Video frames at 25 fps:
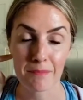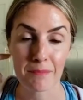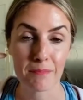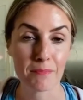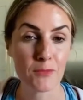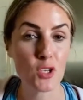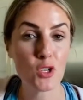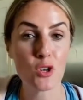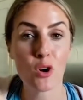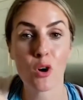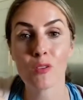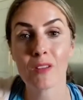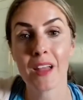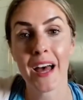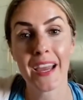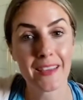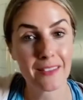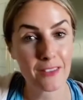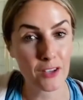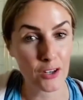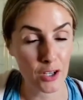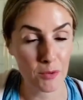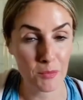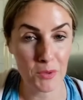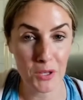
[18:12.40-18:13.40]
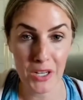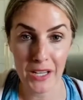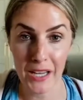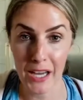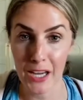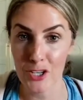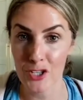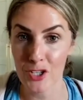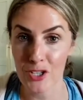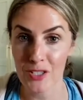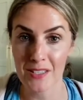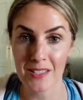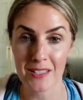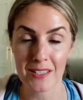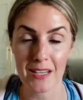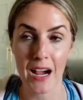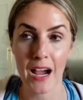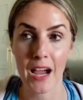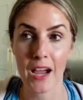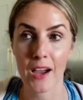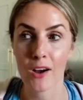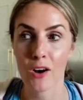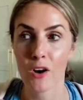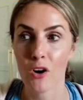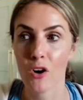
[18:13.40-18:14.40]
You don't like their communication
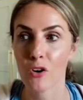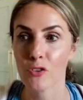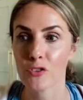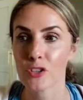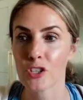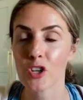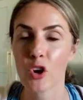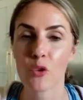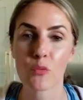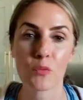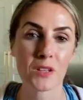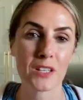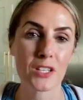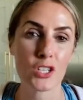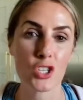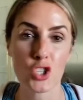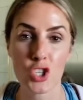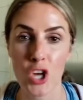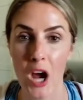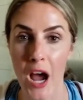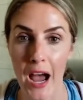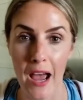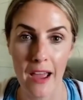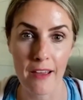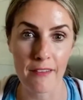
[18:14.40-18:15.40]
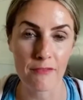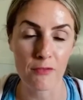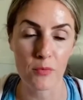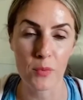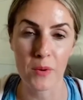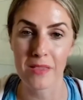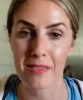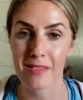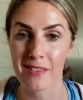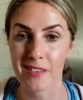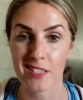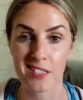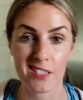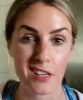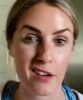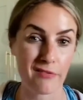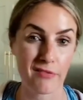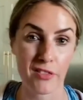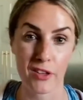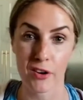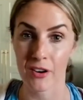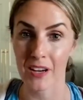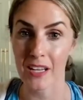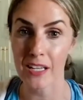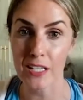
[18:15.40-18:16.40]
style. You don't really jive with the stuff
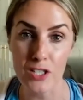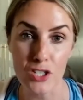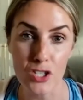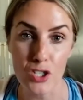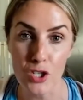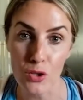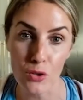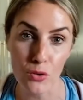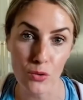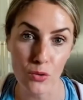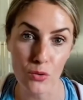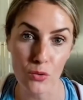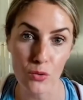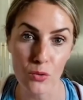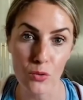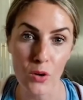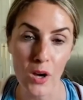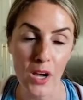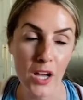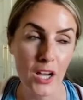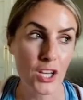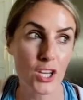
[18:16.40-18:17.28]
they're into.